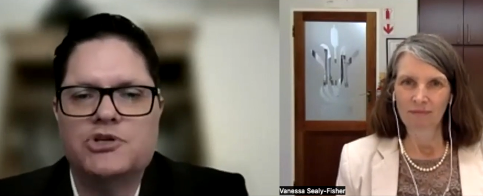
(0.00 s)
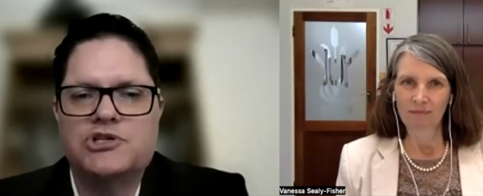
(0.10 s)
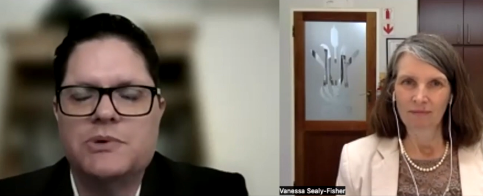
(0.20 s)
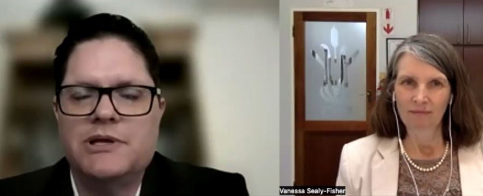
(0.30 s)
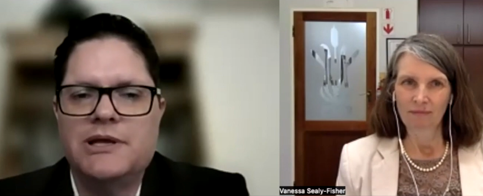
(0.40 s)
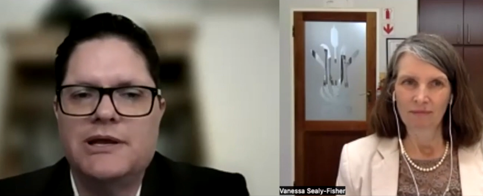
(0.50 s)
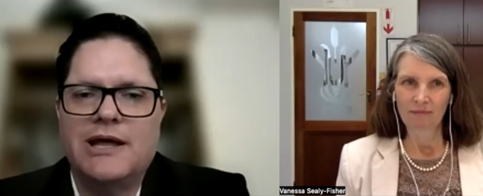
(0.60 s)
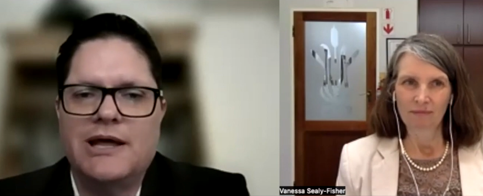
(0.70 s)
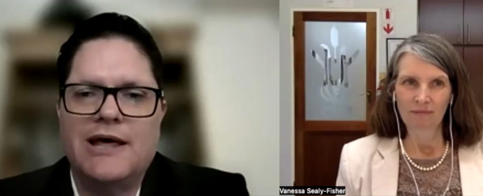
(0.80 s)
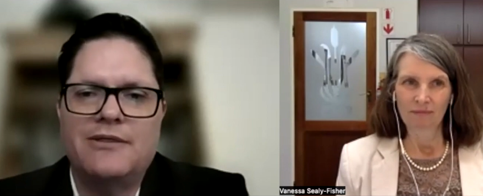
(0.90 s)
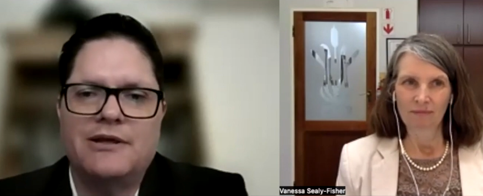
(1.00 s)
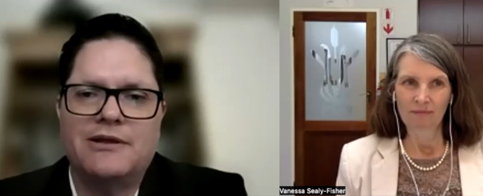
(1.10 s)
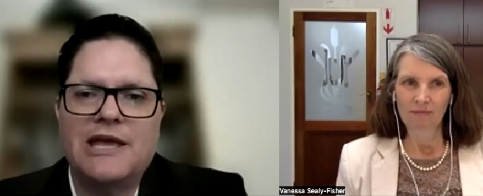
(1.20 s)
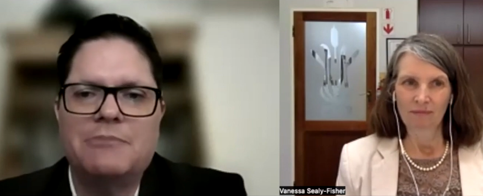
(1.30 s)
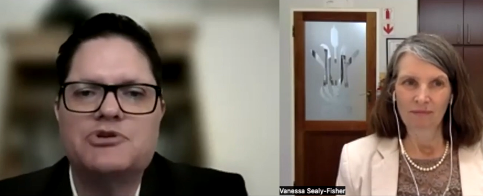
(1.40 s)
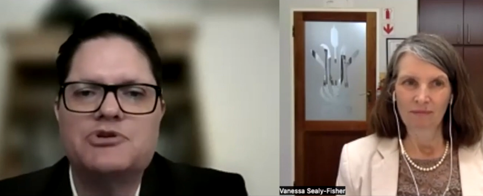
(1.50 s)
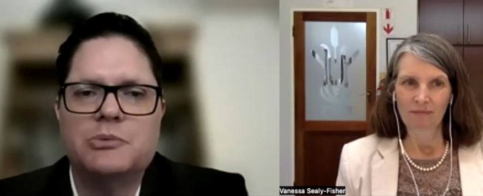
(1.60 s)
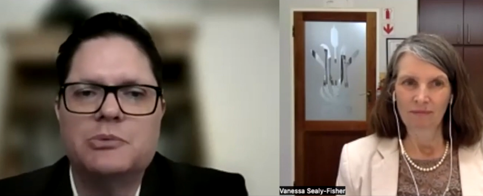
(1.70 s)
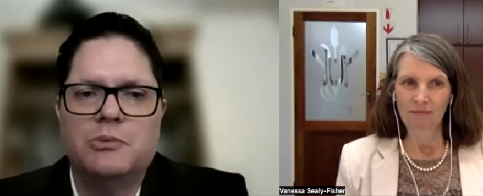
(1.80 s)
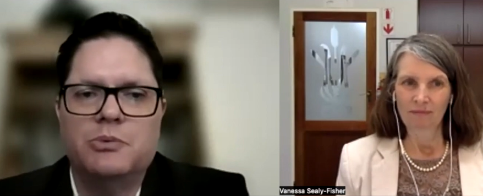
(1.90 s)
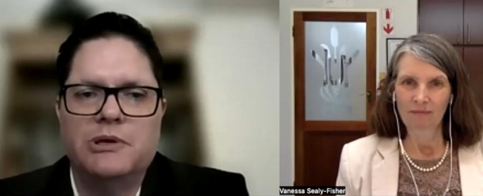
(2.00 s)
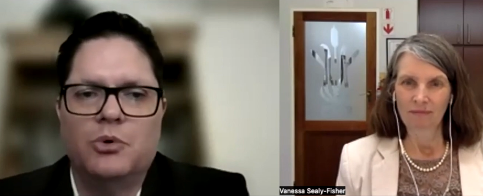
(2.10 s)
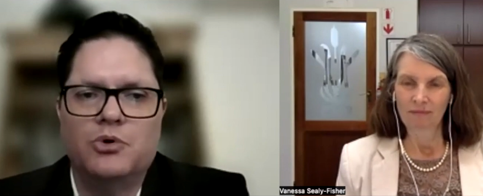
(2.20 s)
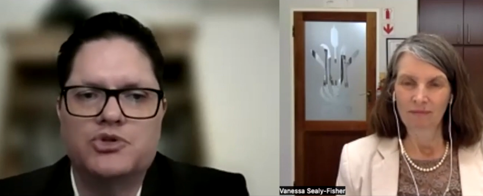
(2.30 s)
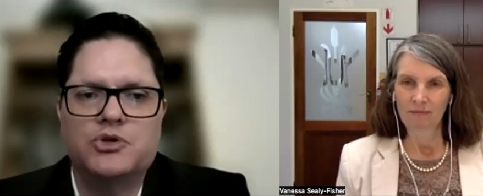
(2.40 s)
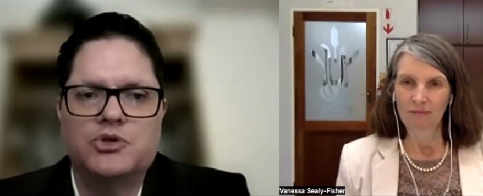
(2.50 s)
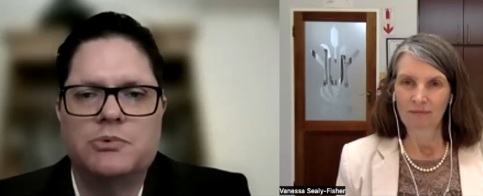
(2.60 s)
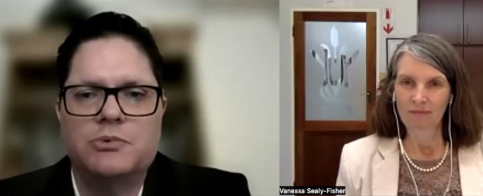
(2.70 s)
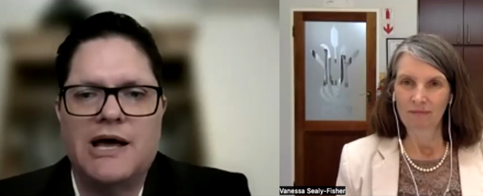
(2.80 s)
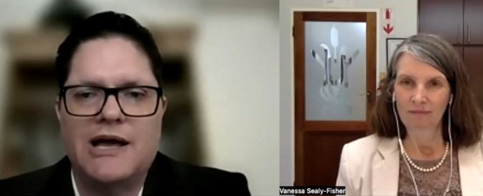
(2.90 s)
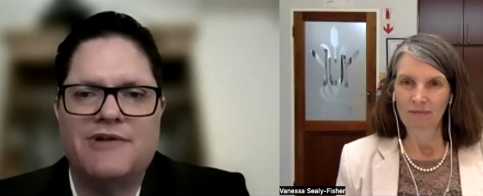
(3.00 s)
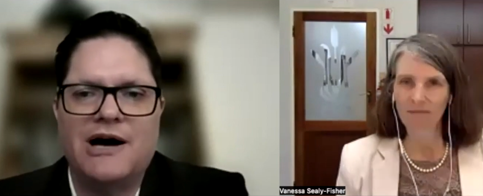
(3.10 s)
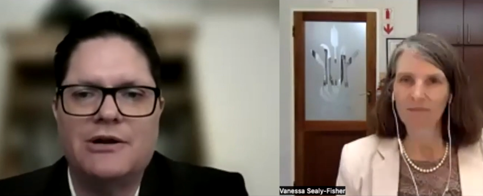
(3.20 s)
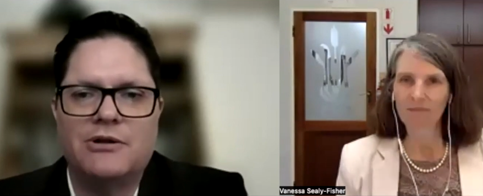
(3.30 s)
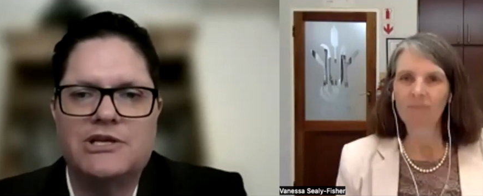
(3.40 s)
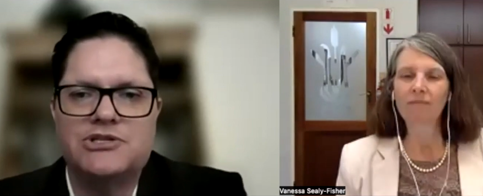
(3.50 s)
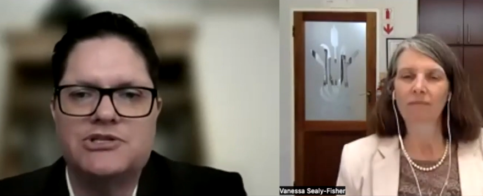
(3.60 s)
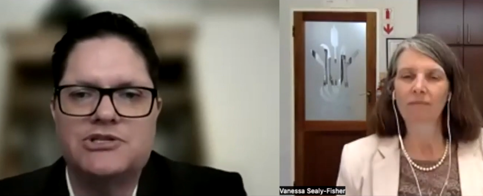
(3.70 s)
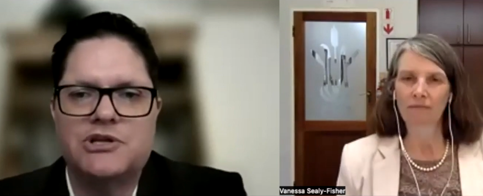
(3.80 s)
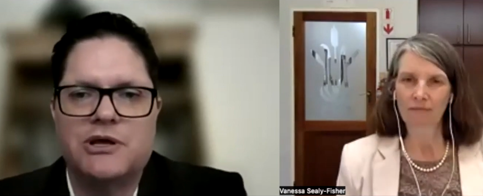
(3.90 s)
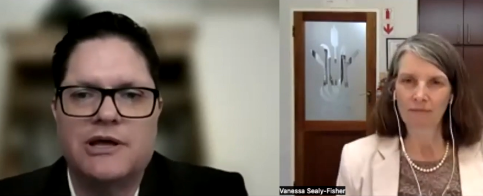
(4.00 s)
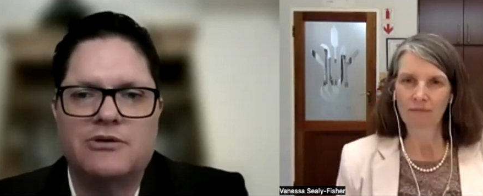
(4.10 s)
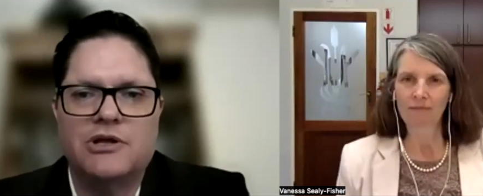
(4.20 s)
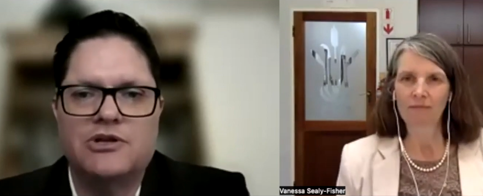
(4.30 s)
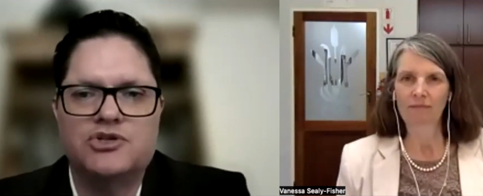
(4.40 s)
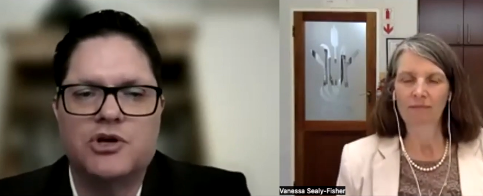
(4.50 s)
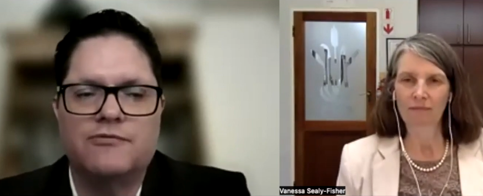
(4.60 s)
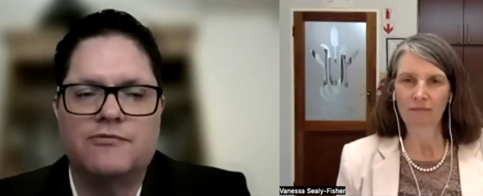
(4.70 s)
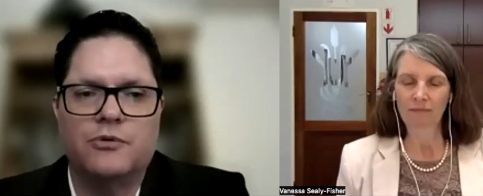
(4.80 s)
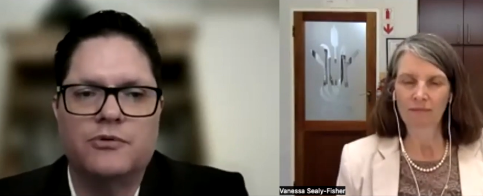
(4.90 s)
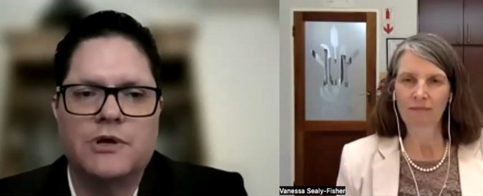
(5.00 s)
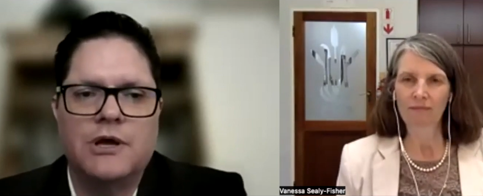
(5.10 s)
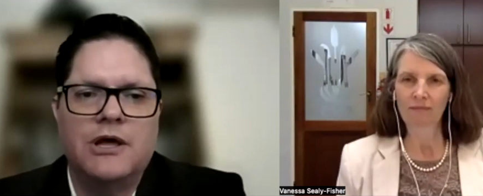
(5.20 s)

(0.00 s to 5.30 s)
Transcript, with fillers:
Speaker 1: Possibly an, another chemistry would be more suitable, like a vinyl ester and, and so forth.